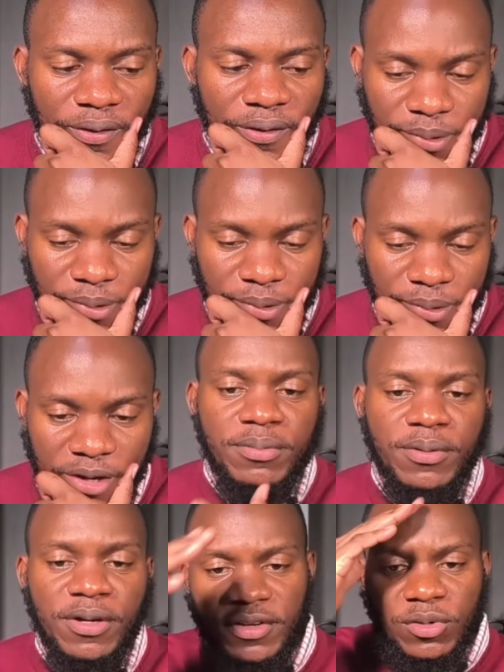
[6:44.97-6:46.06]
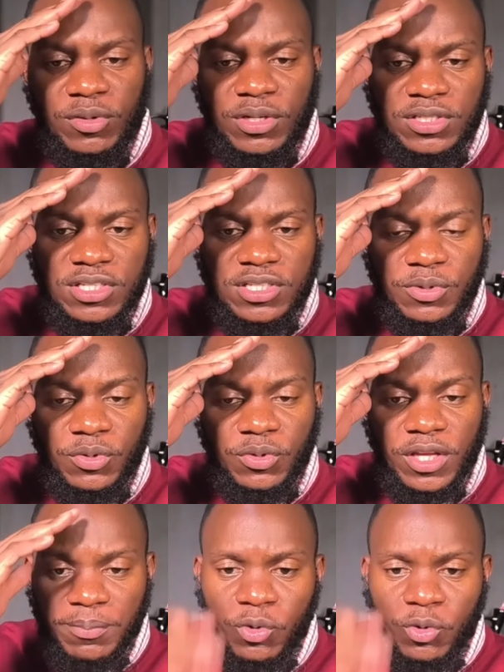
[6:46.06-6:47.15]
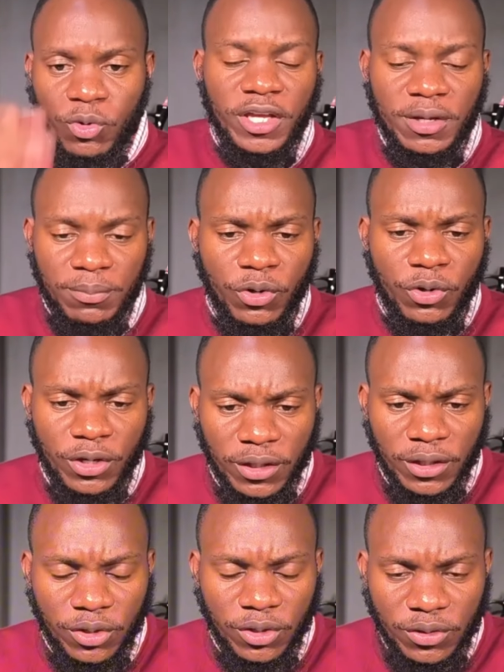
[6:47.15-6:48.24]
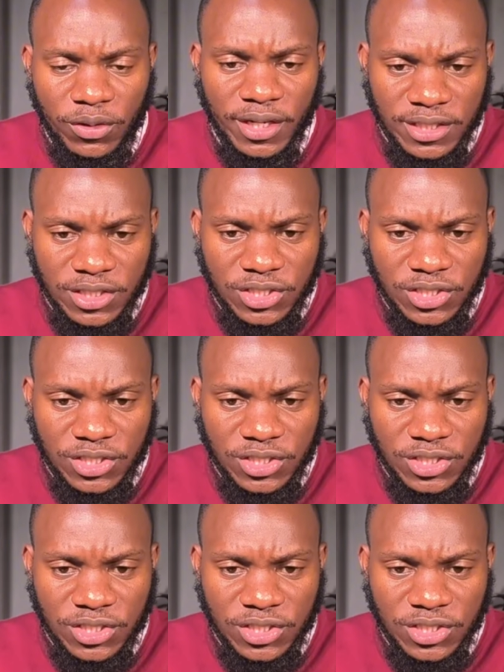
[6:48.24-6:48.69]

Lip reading: Perfect. Congratulations, bro. Keep going. You're on the right track.